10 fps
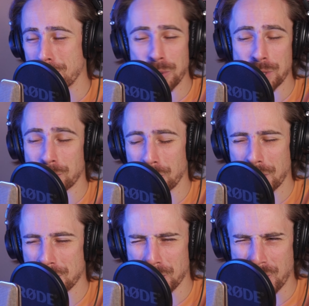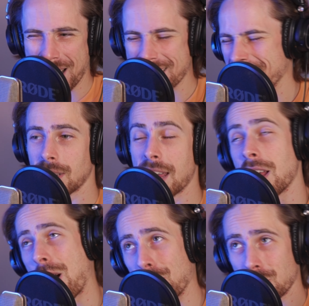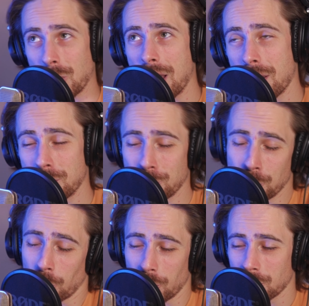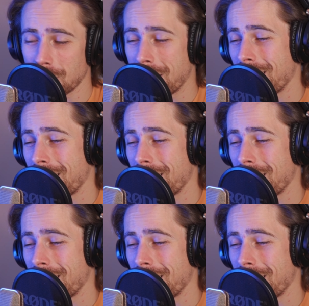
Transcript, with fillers: music production wise. And I also have tutorials.